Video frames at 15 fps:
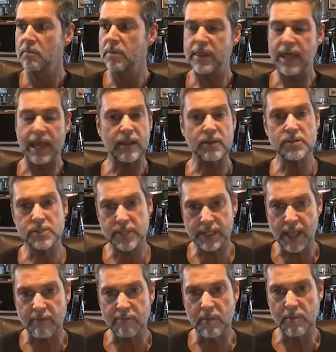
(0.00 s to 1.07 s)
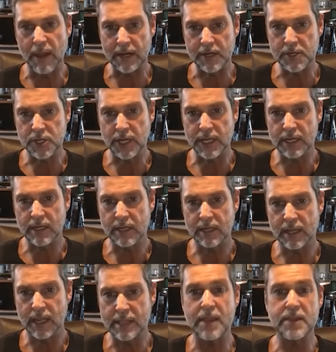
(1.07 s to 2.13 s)
But that goes into the government balance sheet,
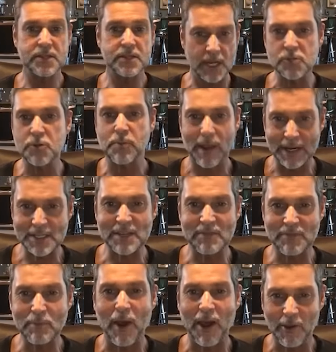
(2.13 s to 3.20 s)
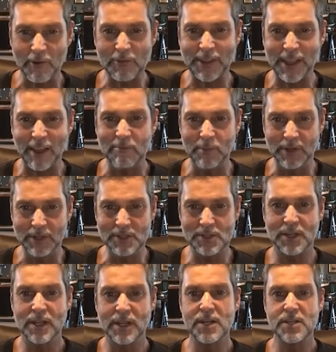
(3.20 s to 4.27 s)
and then the central banks have to buy it off the
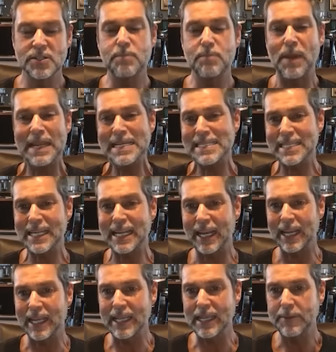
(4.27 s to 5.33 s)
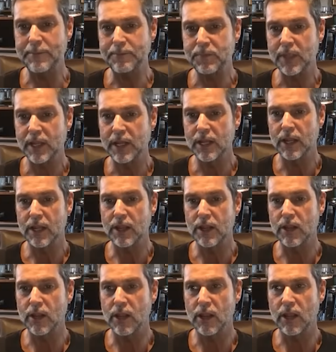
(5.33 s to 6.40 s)
governments. So basically,
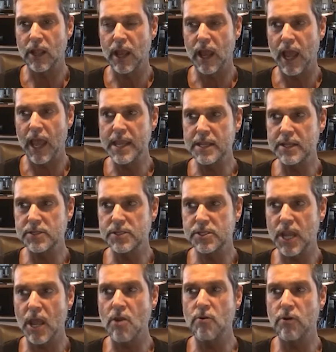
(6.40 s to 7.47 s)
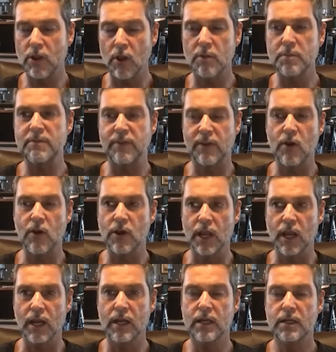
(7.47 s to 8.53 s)
a slower economy for
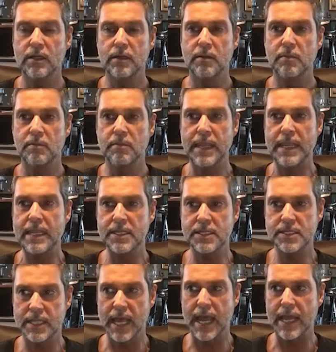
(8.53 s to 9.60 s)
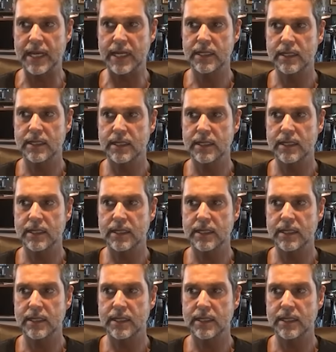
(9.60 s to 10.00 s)
longer means that